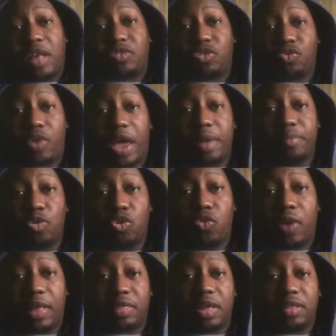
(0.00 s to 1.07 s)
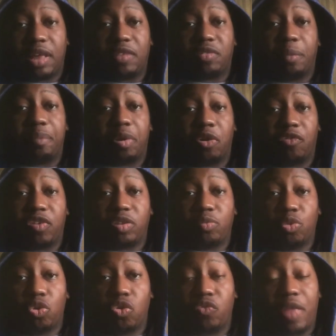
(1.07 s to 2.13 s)
that's the right move. I think that's a
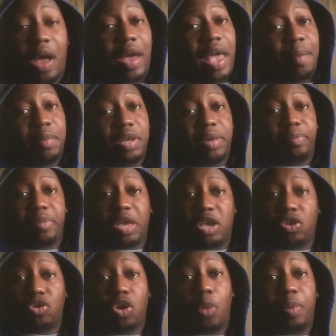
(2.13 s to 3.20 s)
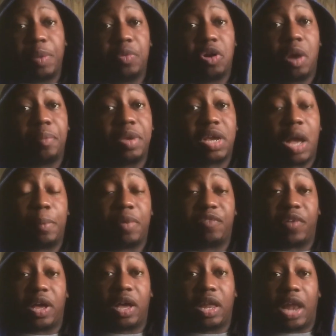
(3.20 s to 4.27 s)
perfect move. Now, Emily B, you know people are going to be coming
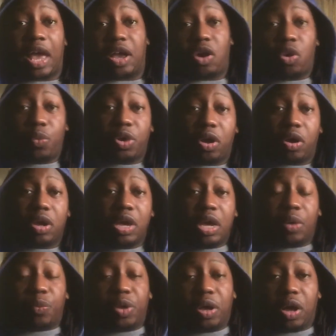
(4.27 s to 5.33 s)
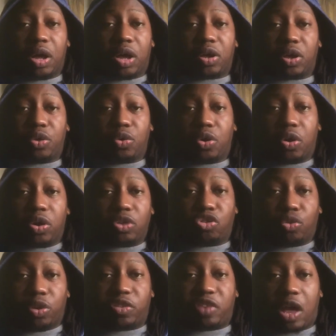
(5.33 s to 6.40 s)
for her. Like, oh, you're going to
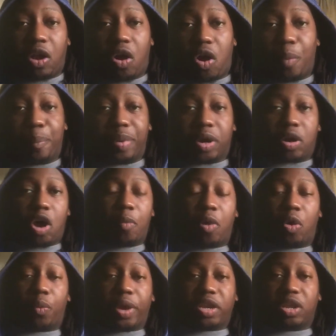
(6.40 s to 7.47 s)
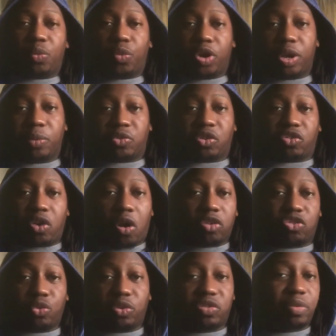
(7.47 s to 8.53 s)
do a tell-all book. Come on, Wendy Williams, and
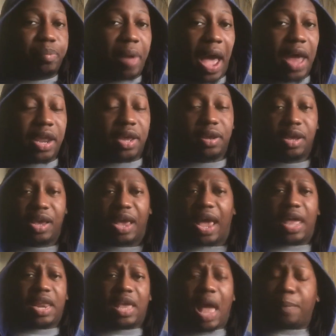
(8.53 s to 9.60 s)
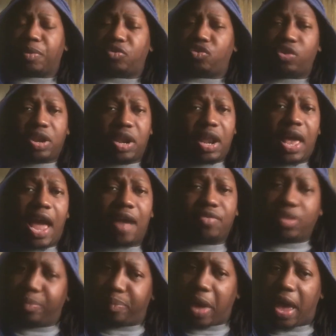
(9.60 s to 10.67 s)
talk to us about it. Any opportunity they
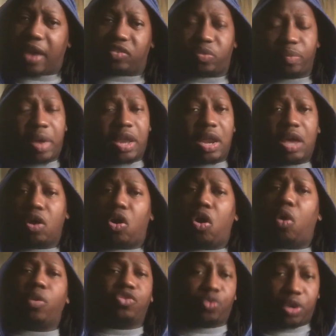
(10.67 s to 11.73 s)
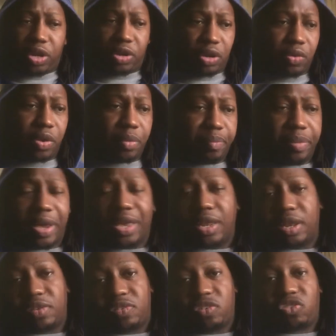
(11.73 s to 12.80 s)
have to bash men, they always want to do it. But
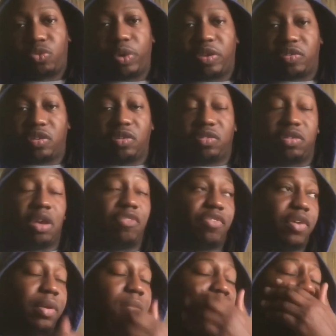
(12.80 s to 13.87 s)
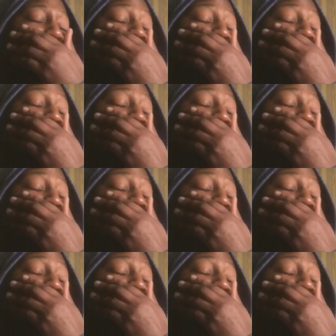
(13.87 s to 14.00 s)
in this situation, it's different.